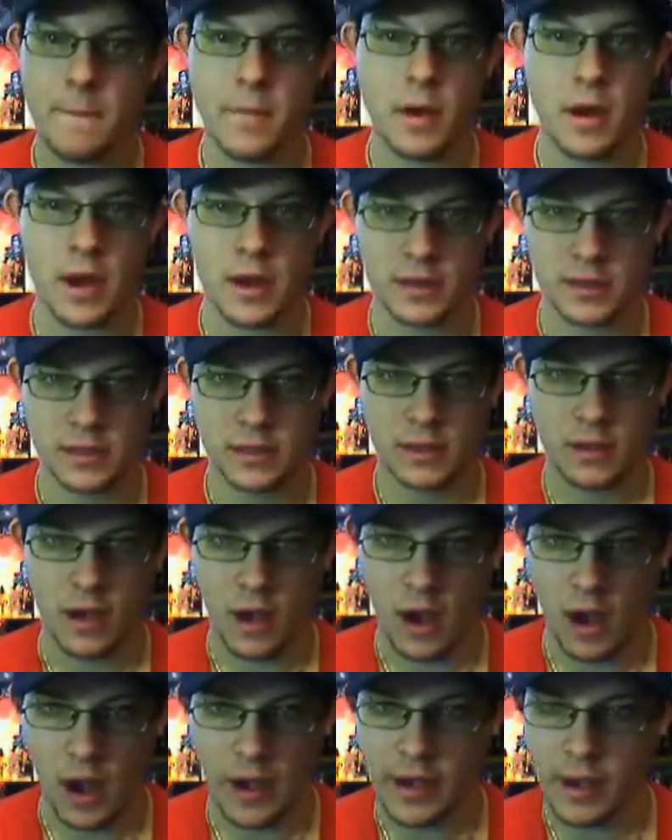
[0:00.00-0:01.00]
But
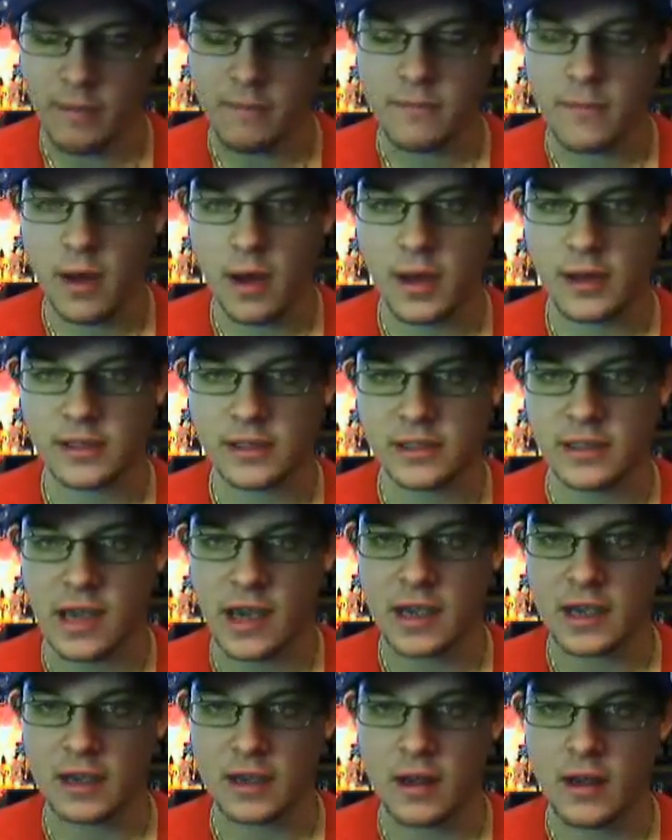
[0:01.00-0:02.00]
I am not
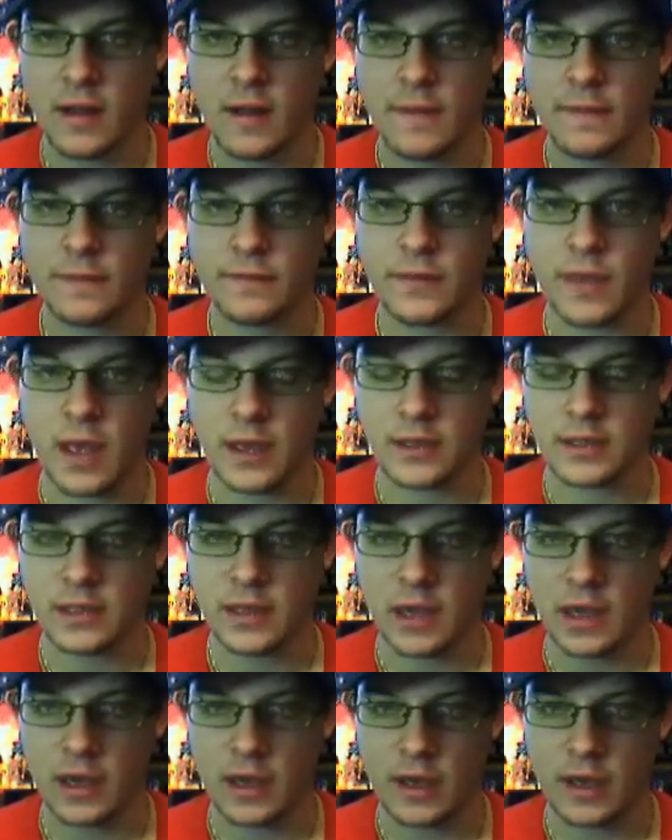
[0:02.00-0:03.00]
saying
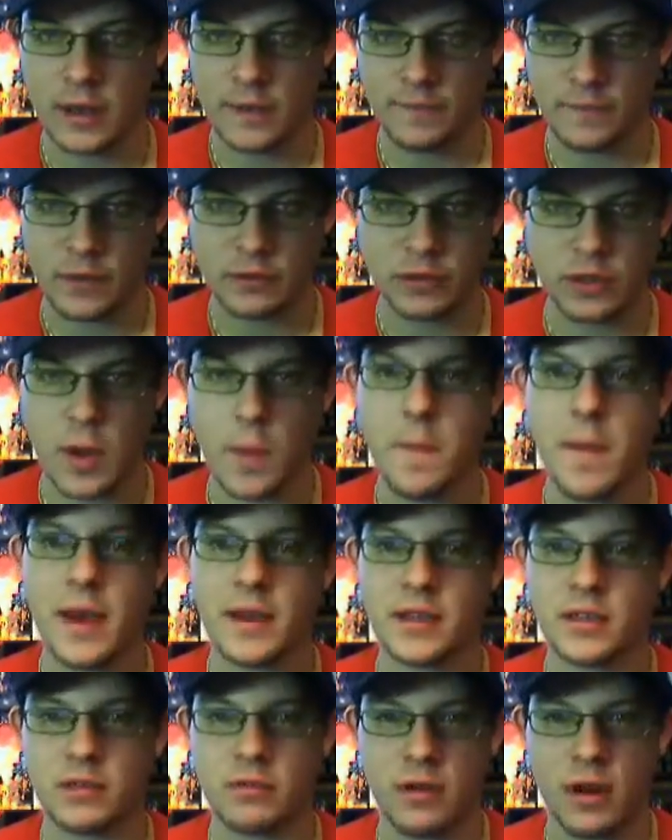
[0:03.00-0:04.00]
that you should
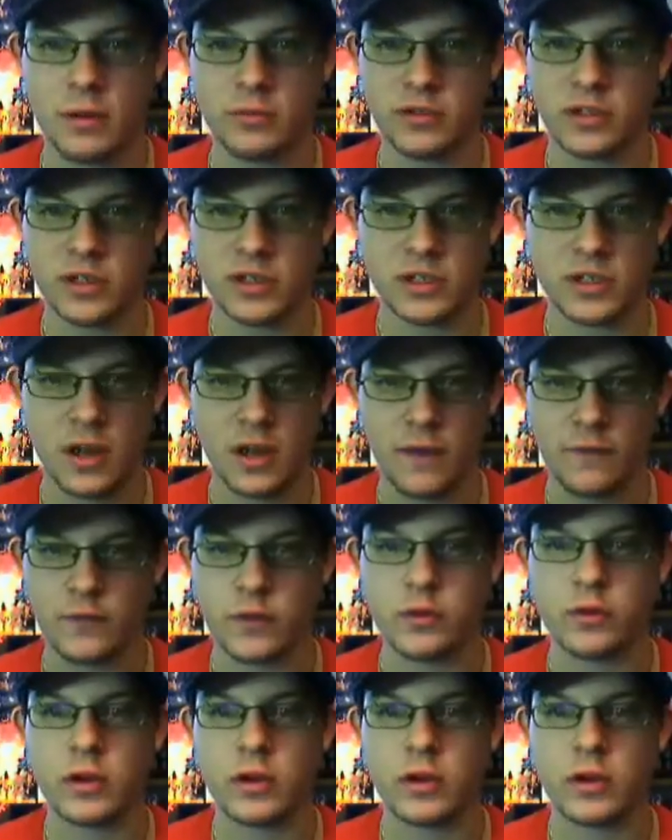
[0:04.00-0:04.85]
mess around with this stuff.